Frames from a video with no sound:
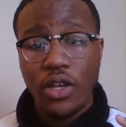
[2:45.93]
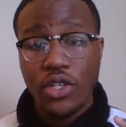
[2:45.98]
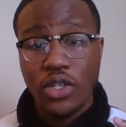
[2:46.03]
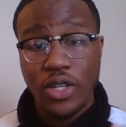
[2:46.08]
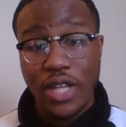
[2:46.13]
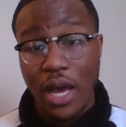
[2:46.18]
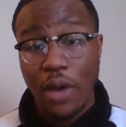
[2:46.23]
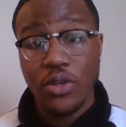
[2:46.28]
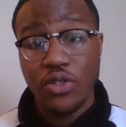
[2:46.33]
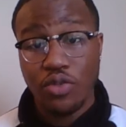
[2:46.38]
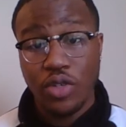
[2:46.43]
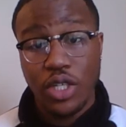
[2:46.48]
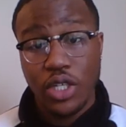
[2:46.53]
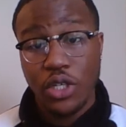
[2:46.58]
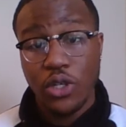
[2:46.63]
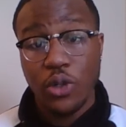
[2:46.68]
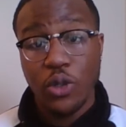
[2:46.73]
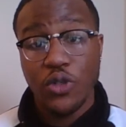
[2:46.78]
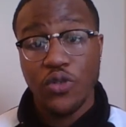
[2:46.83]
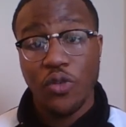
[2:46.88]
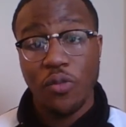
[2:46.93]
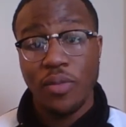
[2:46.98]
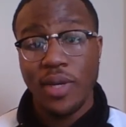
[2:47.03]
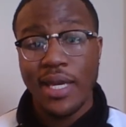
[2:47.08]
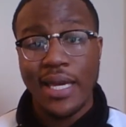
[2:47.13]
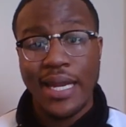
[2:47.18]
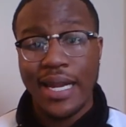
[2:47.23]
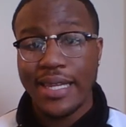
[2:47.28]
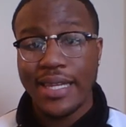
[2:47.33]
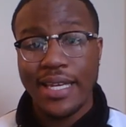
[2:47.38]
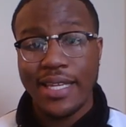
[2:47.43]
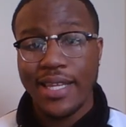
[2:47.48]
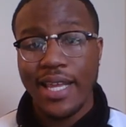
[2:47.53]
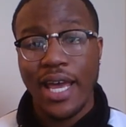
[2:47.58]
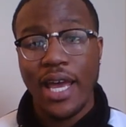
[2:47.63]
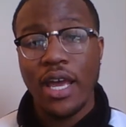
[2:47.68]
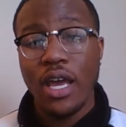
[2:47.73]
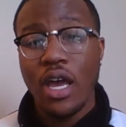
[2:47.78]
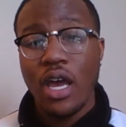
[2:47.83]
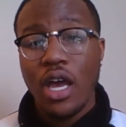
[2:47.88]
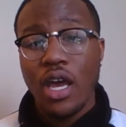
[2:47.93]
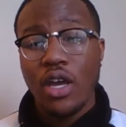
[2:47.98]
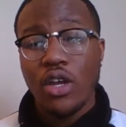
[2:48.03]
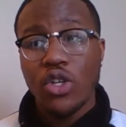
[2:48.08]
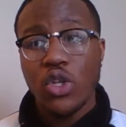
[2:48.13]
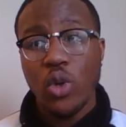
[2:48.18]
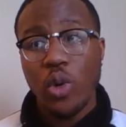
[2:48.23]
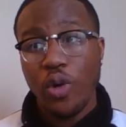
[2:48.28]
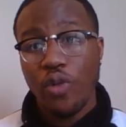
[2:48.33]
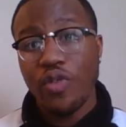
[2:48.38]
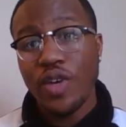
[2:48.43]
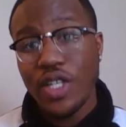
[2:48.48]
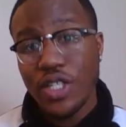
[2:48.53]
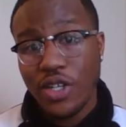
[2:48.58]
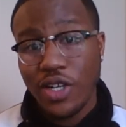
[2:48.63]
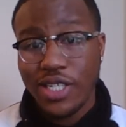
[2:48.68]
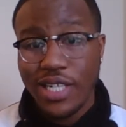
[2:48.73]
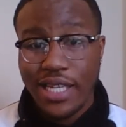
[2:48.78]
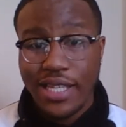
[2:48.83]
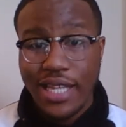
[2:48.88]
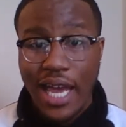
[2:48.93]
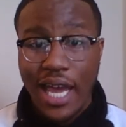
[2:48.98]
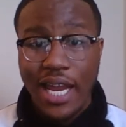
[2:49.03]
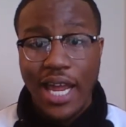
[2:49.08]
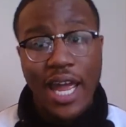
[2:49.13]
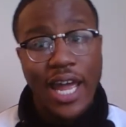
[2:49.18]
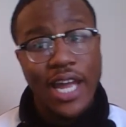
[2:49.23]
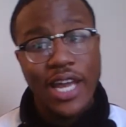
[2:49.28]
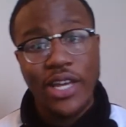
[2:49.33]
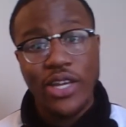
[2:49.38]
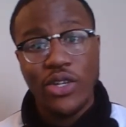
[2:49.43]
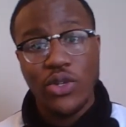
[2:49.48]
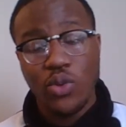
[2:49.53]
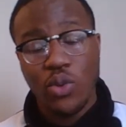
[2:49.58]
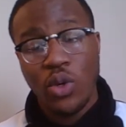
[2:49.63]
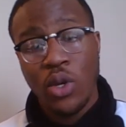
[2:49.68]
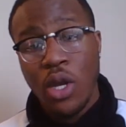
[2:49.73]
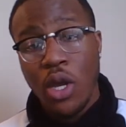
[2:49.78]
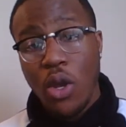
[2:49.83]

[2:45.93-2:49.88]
So that was really huge for me. And I think that doing research at that age